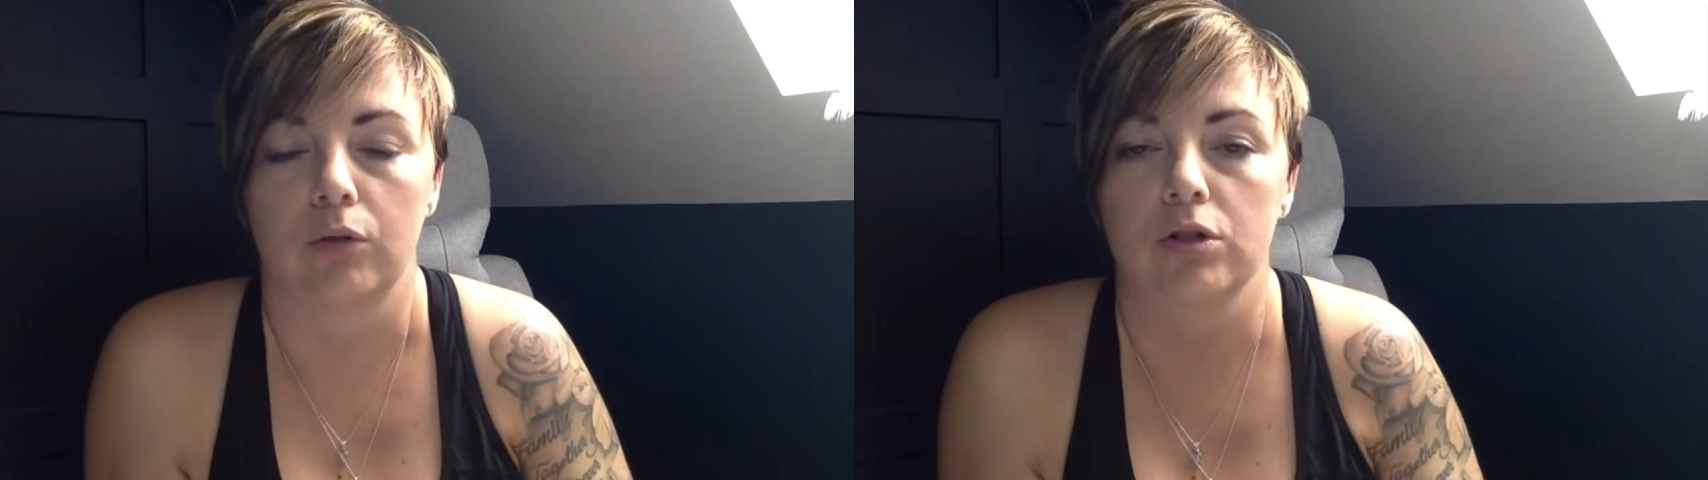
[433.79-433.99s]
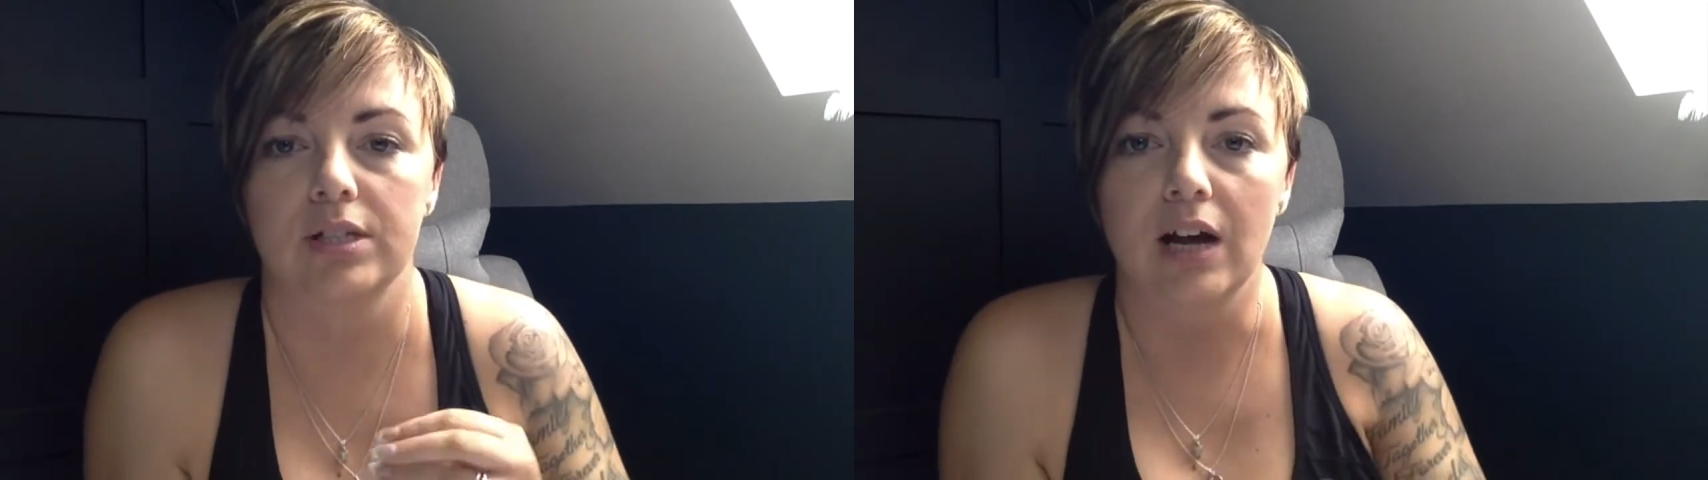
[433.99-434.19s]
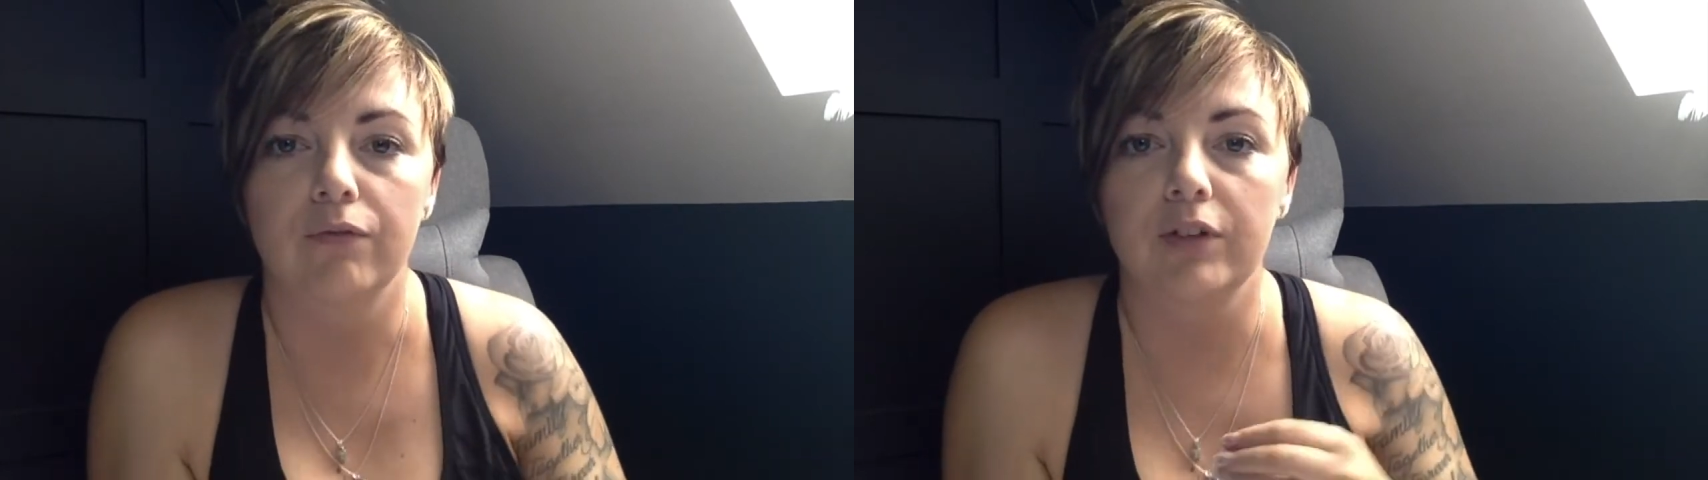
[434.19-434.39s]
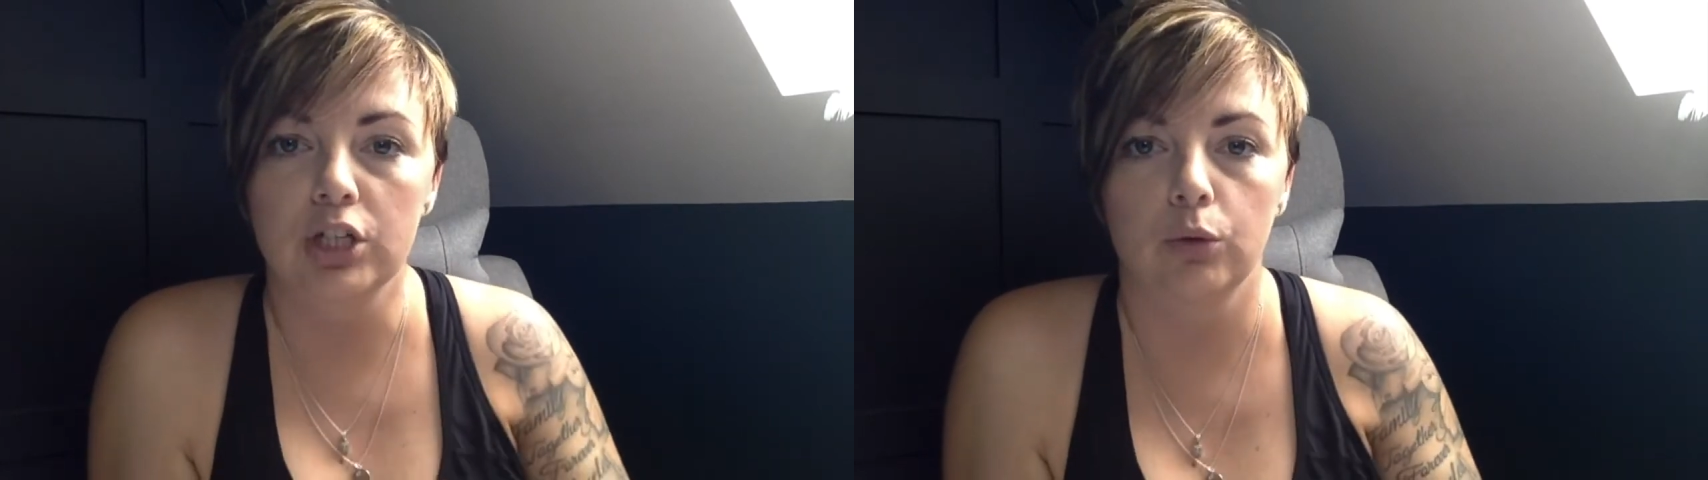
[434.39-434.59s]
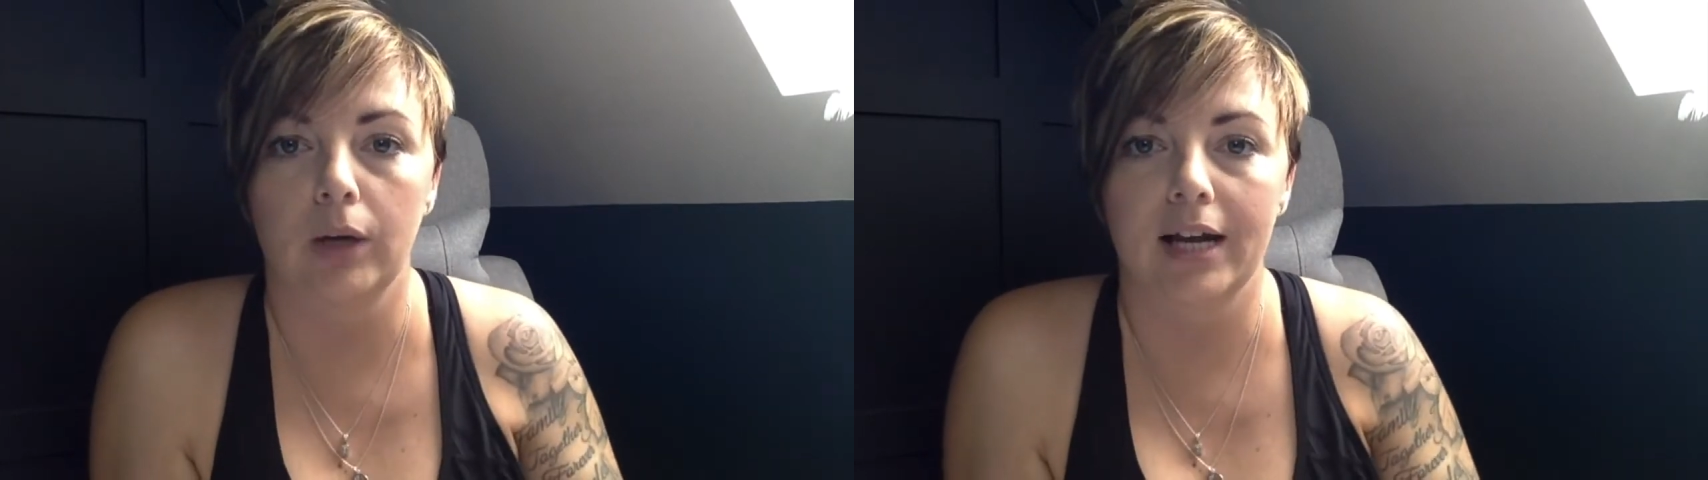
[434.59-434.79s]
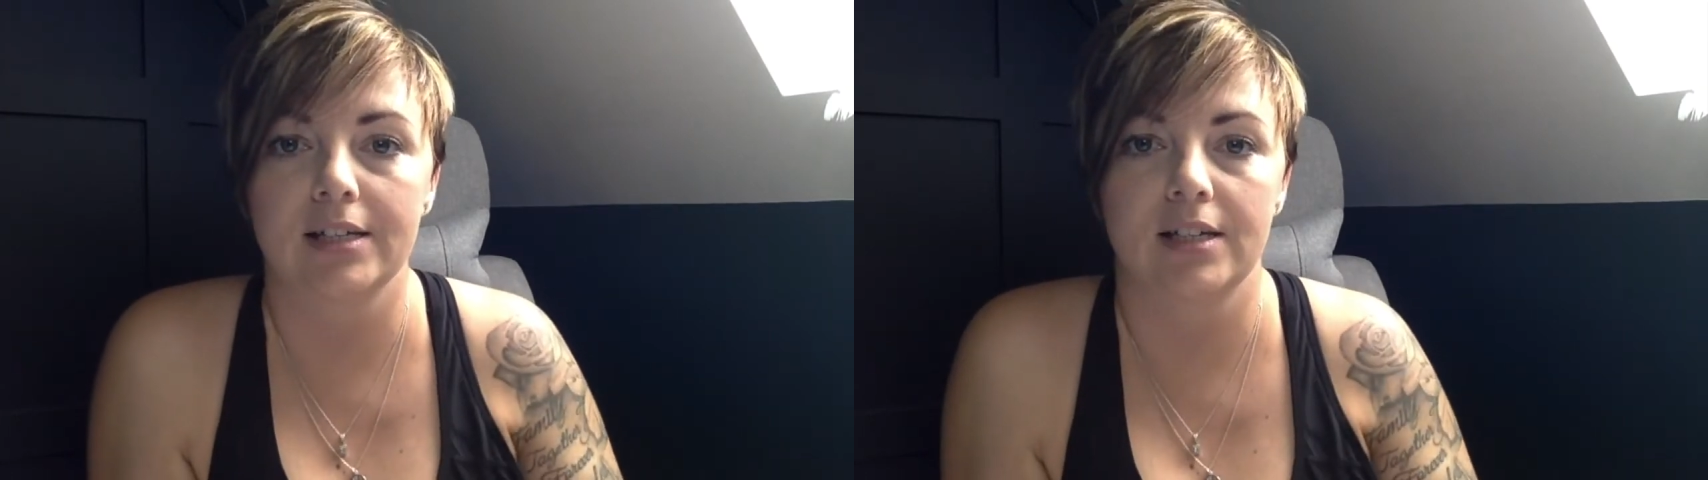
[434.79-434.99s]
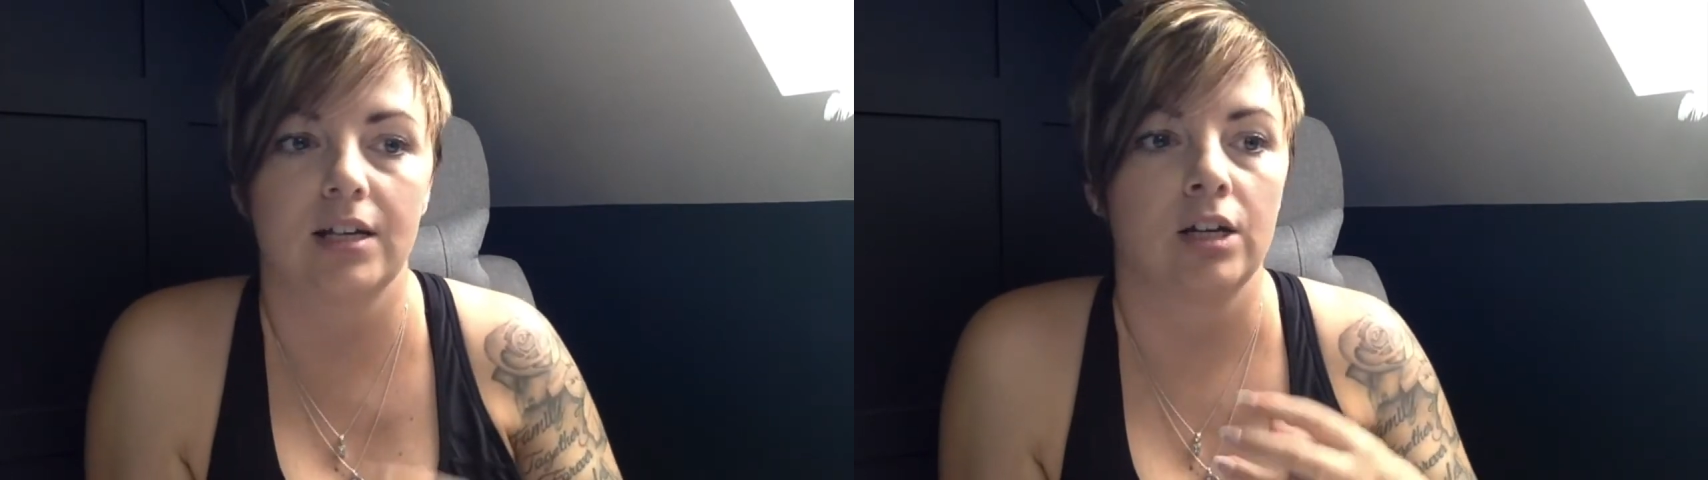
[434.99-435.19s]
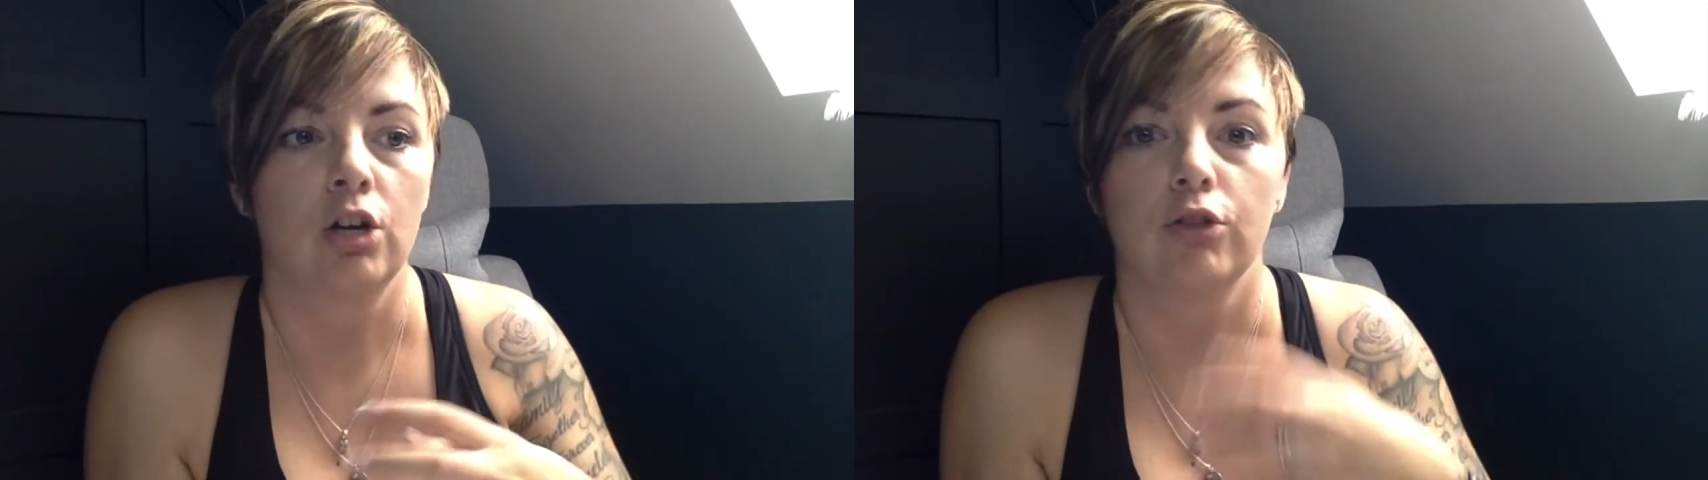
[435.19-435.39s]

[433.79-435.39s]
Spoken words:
So start visualizing